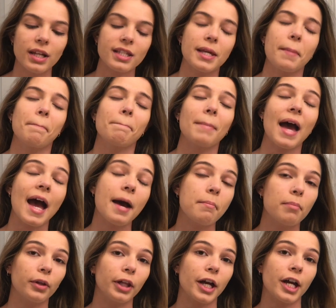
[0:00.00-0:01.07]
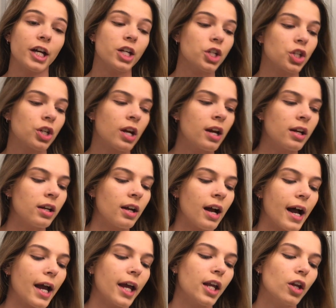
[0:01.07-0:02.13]
It's a matte blush.
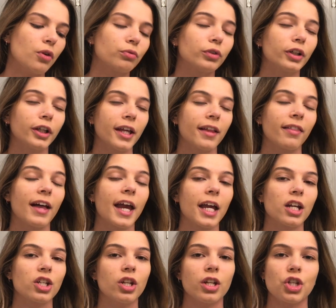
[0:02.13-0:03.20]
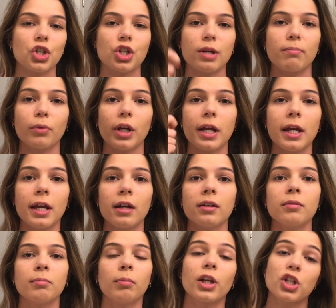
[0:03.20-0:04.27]
I don't really like the shimmery
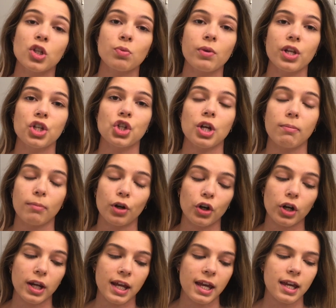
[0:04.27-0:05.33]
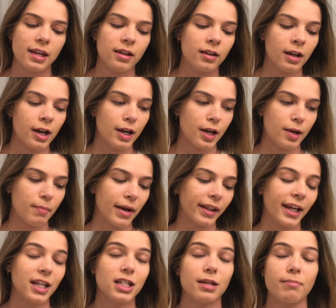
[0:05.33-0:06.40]
blushes with shimmer in it. I
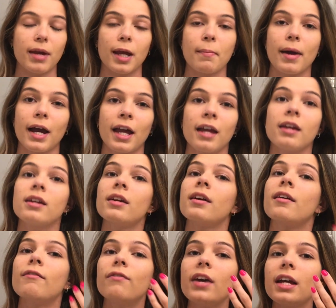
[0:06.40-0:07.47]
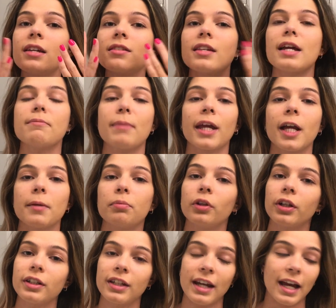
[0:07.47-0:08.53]
like to make my face and makeup
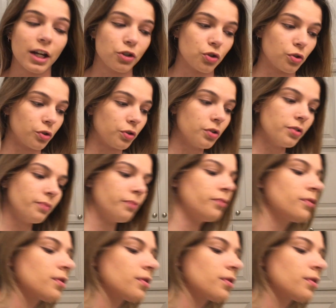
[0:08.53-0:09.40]
look natural.